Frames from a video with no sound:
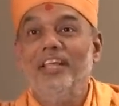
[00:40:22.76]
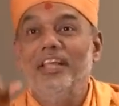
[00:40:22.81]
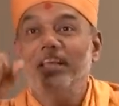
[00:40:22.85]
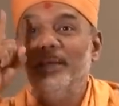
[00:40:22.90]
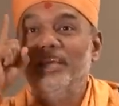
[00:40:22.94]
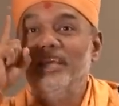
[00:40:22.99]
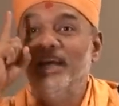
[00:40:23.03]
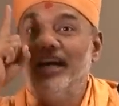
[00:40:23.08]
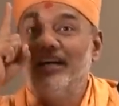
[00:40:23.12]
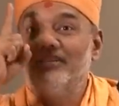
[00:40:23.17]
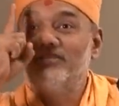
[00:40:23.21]

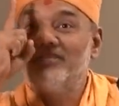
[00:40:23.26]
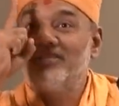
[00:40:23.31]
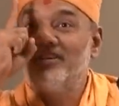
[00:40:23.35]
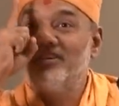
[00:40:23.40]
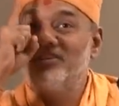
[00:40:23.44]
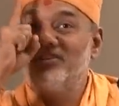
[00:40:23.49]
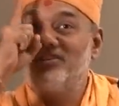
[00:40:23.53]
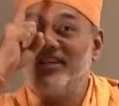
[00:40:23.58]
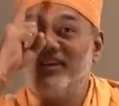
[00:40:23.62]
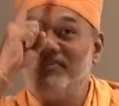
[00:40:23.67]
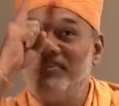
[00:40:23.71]
He
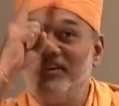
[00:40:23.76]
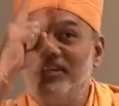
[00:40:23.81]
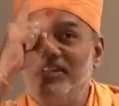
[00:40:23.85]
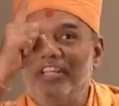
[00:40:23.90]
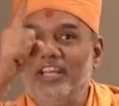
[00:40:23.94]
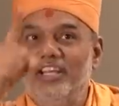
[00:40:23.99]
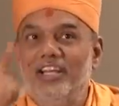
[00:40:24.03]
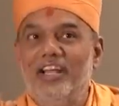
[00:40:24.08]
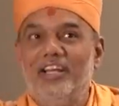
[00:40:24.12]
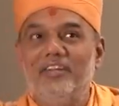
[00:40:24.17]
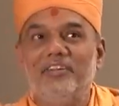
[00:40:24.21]
answered
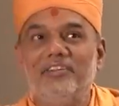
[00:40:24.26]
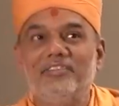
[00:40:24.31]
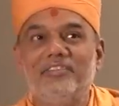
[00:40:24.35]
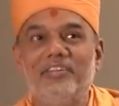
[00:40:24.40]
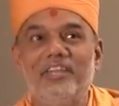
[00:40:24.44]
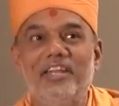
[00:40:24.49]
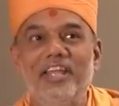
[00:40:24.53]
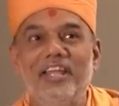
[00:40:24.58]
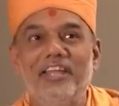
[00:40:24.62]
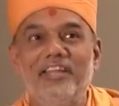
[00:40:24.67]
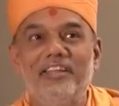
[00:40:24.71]
70 letters
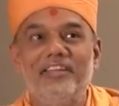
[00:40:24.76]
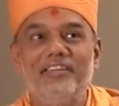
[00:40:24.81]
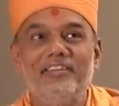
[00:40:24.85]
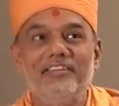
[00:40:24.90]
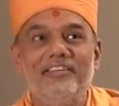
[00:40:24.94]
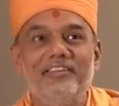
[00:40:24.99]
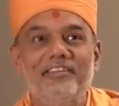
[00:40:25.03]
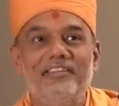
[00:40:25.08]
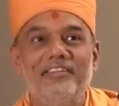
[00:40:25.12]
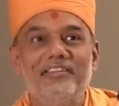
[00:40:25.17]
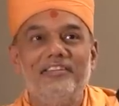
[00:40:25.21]
a day.
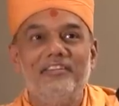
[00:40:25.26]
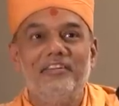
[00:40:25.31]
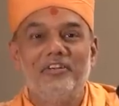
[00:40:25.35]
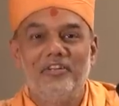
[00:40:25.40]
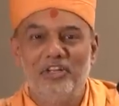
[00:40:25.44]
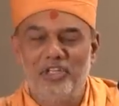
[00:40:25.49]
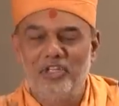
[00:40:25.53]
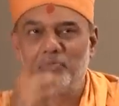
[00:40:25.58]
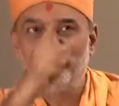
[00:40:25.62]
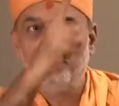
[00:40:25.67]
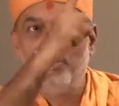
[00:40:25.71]

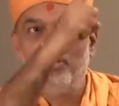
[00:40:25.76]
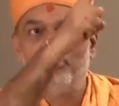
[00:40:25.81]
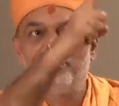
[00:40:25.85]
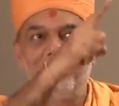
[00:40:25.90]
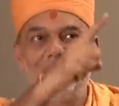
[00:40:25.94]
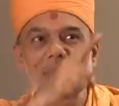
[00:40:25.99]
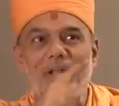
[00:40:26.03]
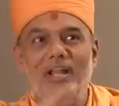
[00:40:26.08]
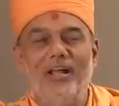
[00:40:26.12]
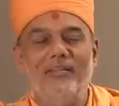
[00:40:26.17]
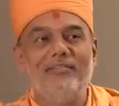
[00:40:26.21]

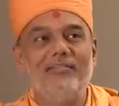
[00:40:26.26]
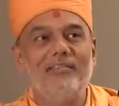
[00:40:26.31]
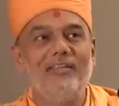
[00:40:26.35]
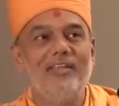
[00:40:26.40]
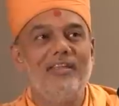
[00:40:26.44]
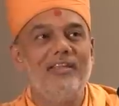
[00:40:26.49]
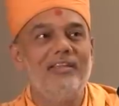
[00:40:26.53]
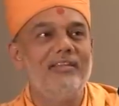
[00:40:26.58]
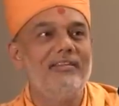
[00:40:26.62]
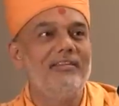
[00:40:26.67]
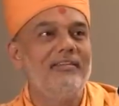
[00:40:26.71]
Responsible
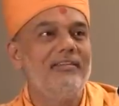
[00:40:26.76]
answering.